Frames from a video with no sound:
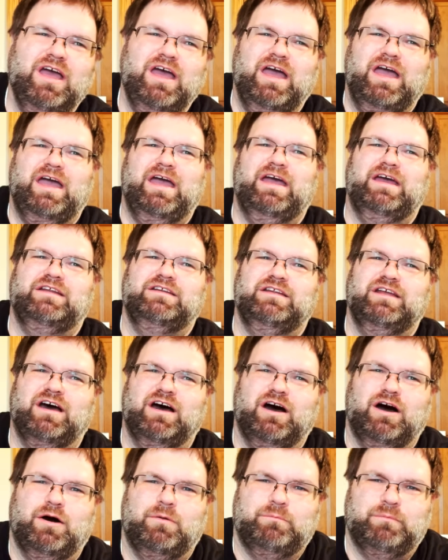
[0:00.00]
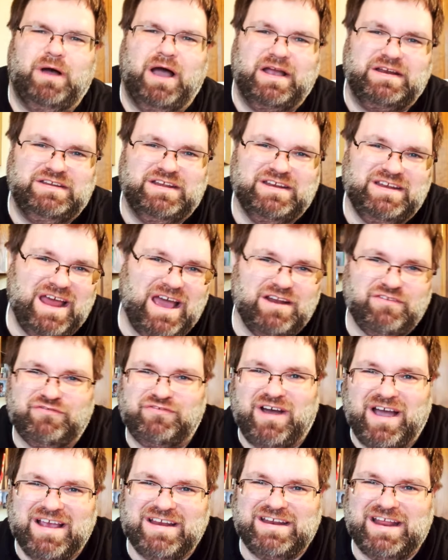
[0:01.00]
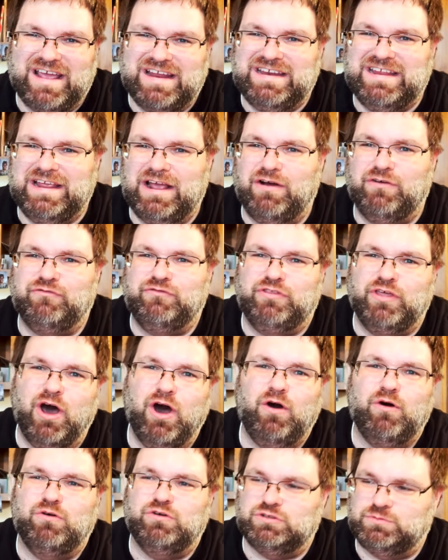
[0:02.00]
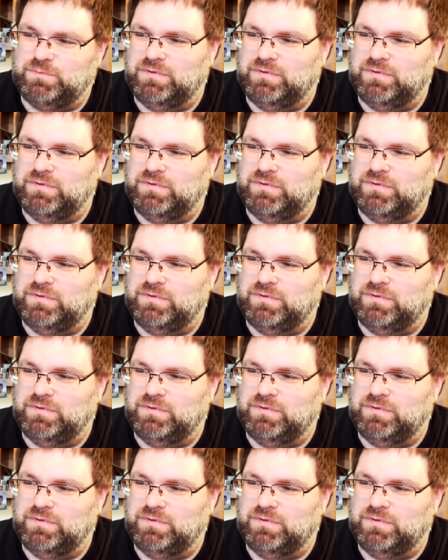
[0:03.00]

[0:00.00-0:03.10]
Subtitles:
and I did not find any of those,